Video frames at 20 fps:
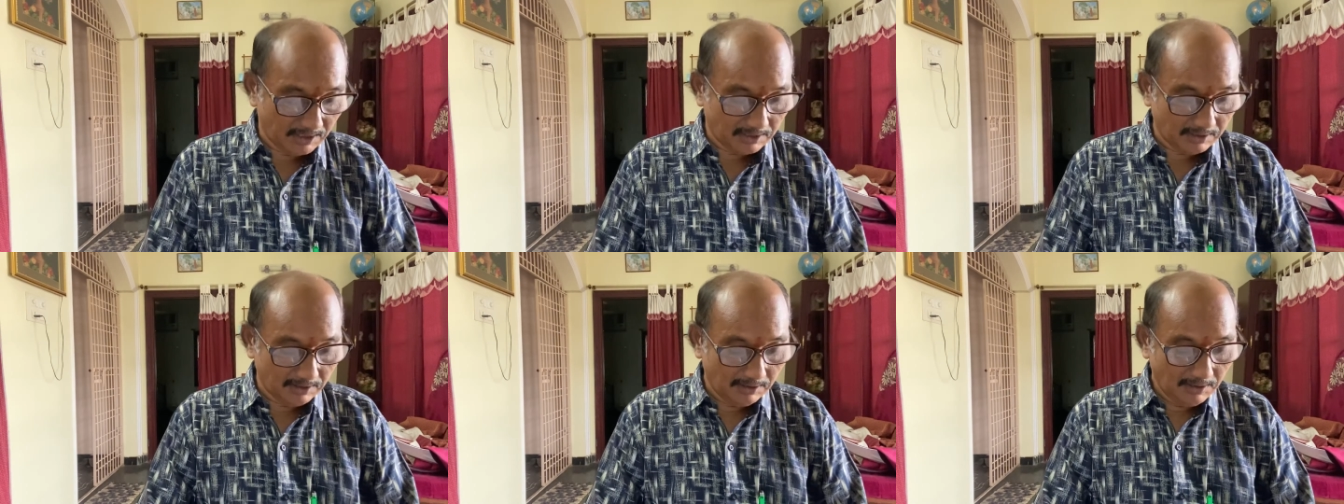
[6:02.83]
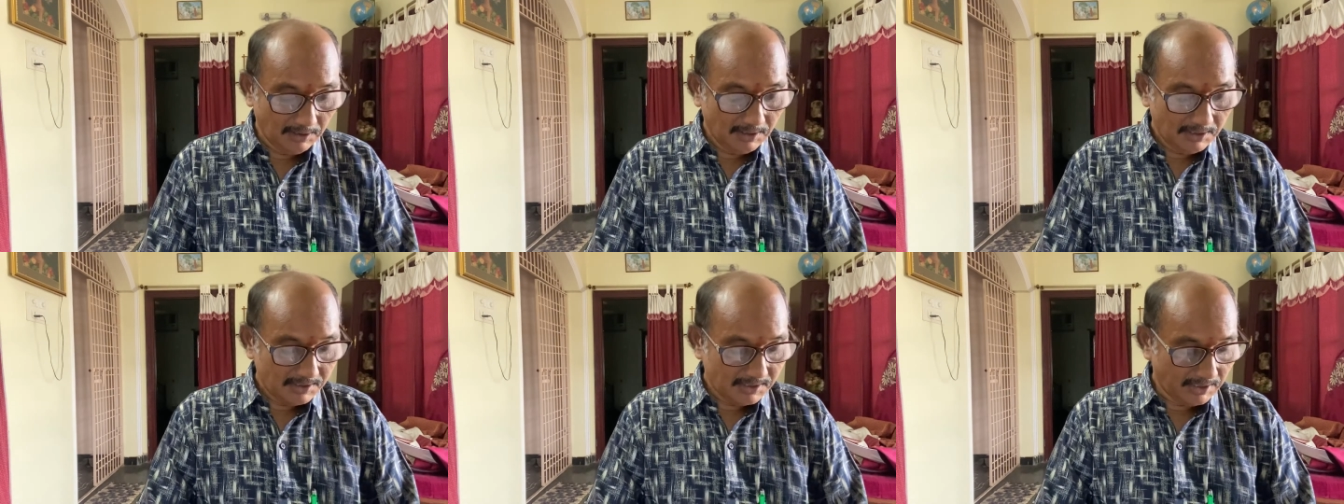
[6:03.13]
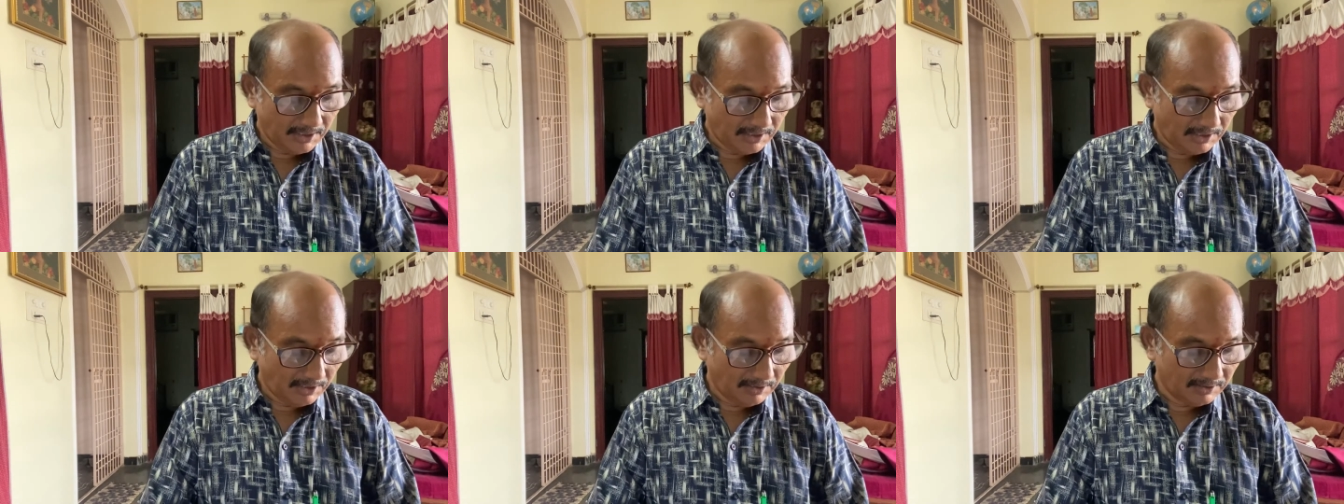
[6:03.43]
uh,
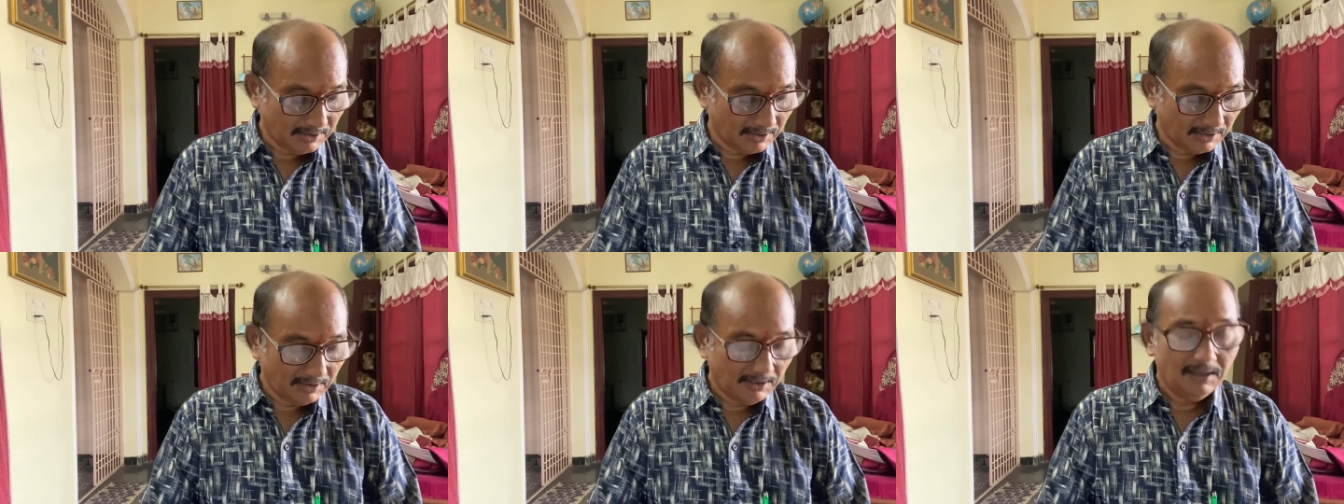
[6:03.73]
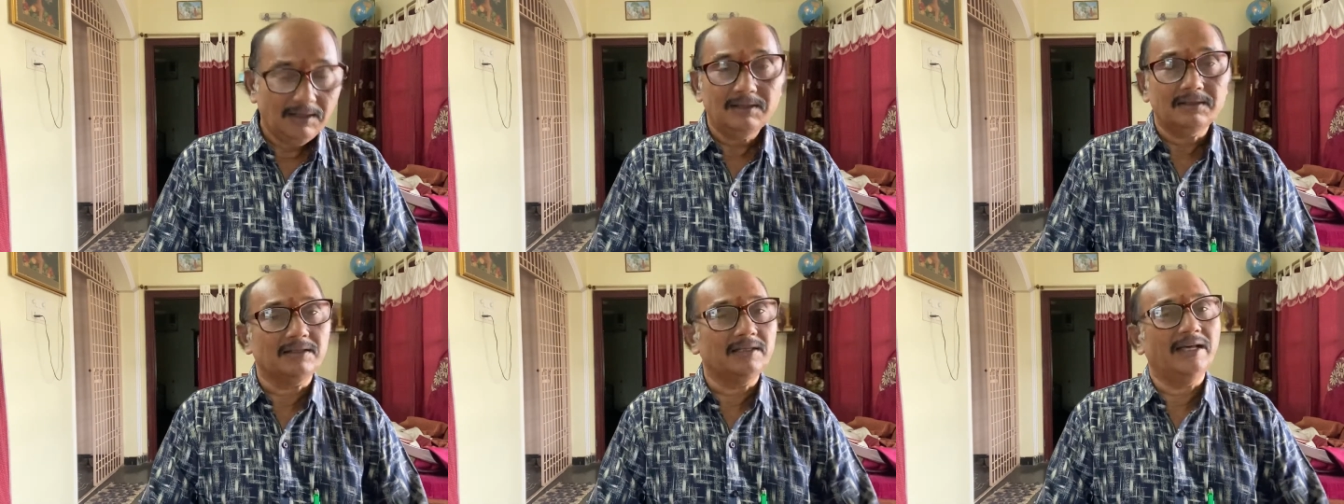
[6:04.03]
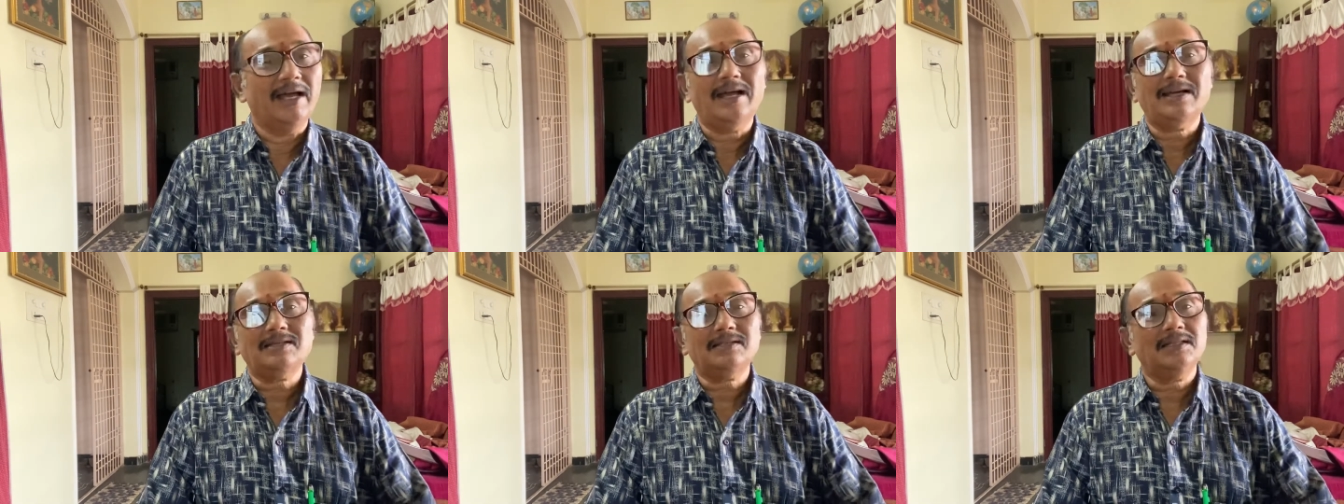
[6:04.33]
stated that the
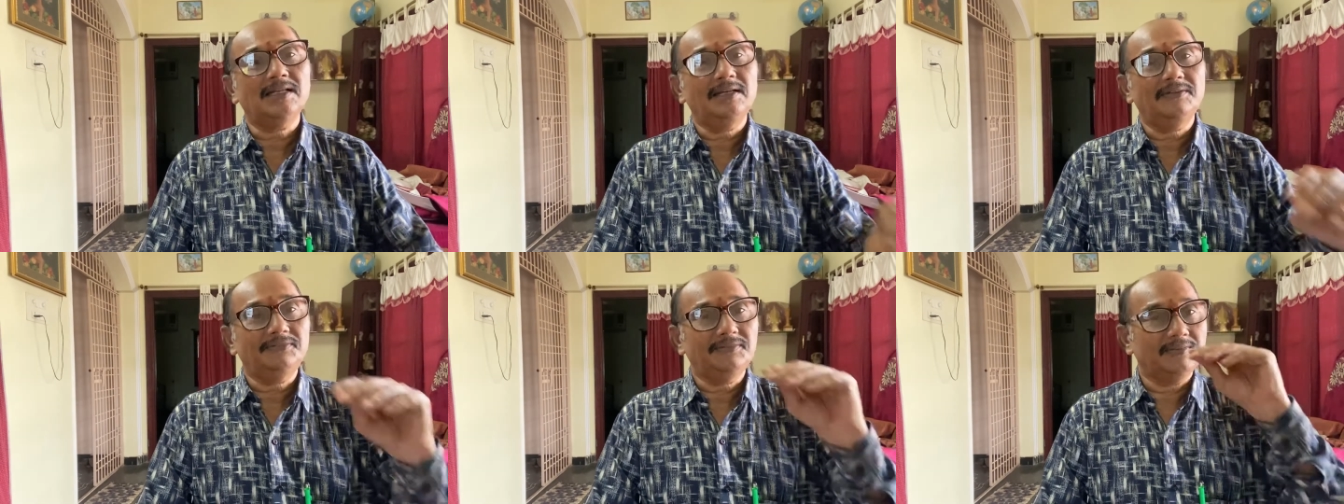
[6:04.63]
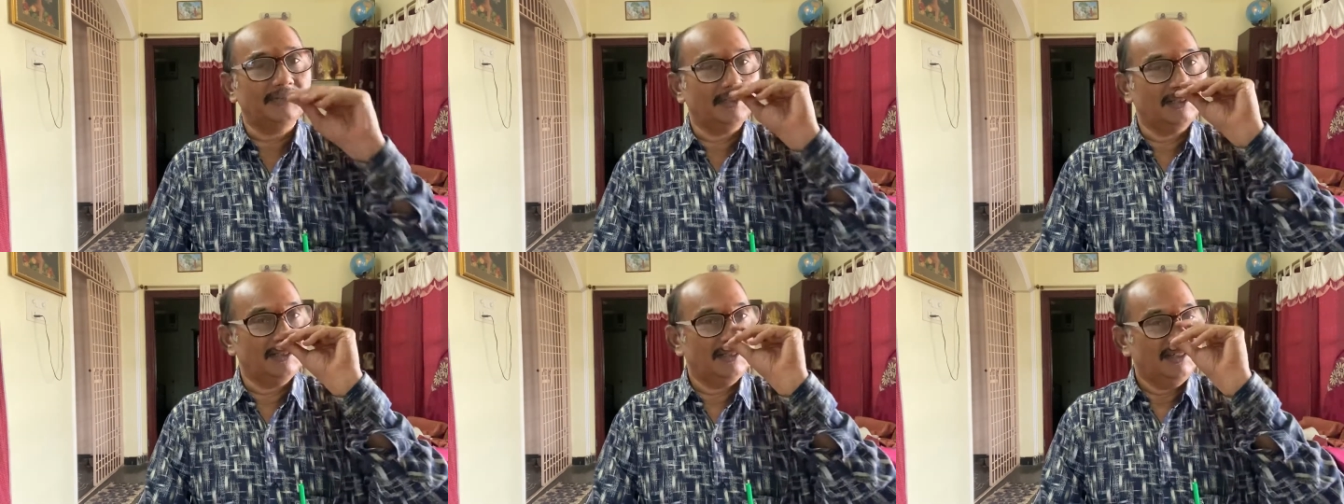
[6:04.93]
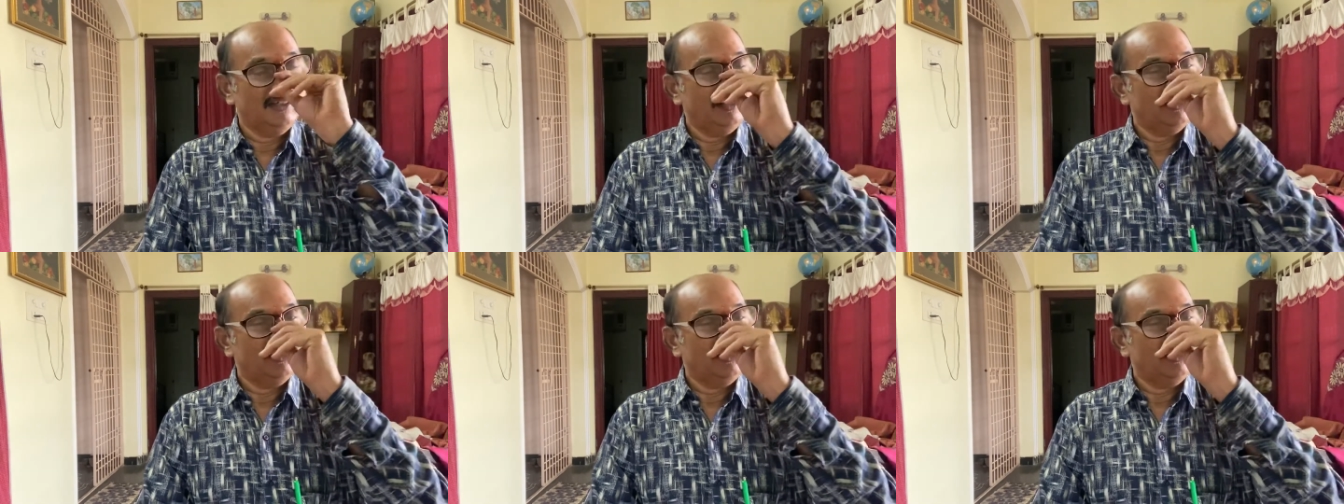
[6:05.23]
action of uh,